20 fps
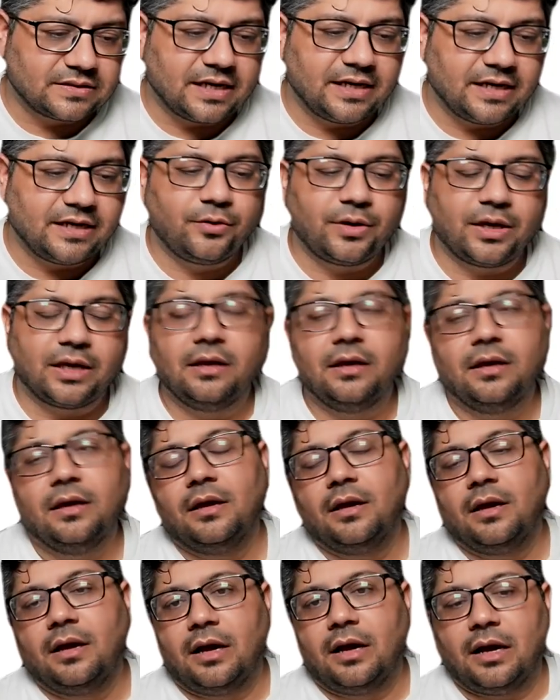and you can
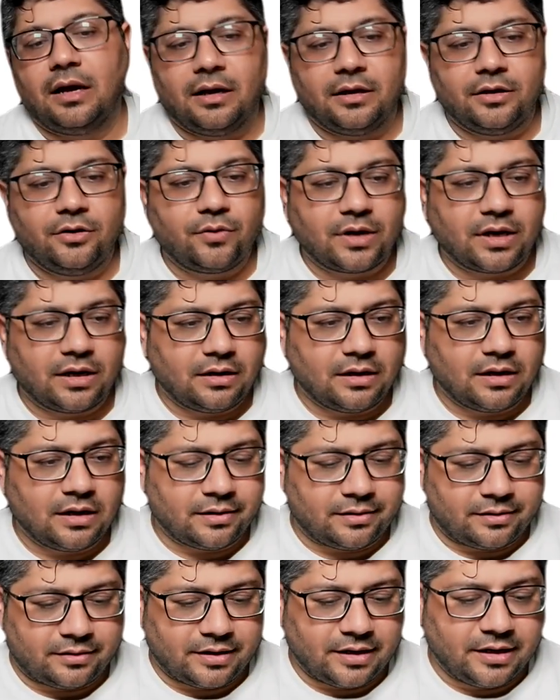
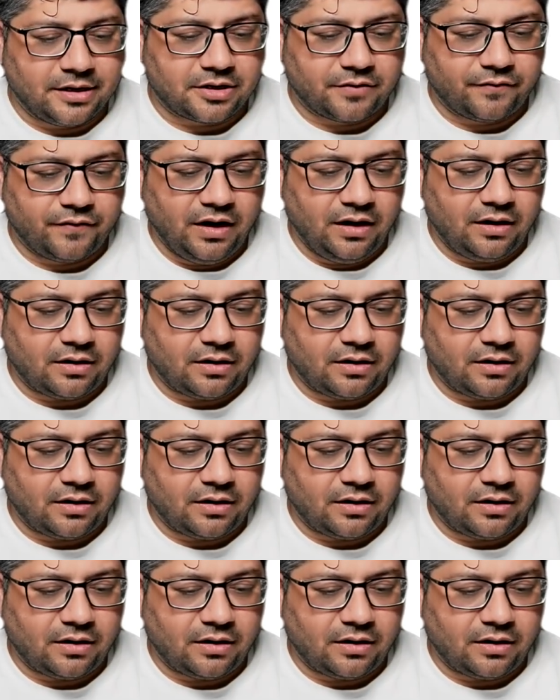intervene